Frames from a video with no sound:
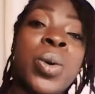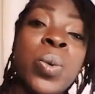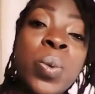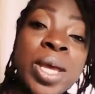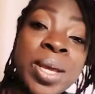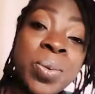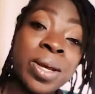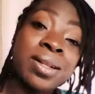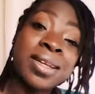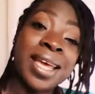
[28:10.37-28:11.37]
we
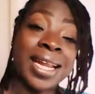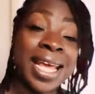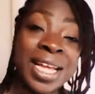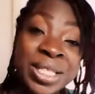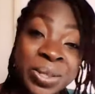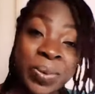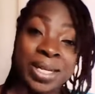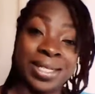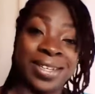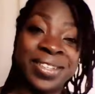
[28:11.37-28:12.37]
will get into
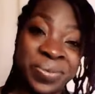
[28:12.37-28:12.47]
it.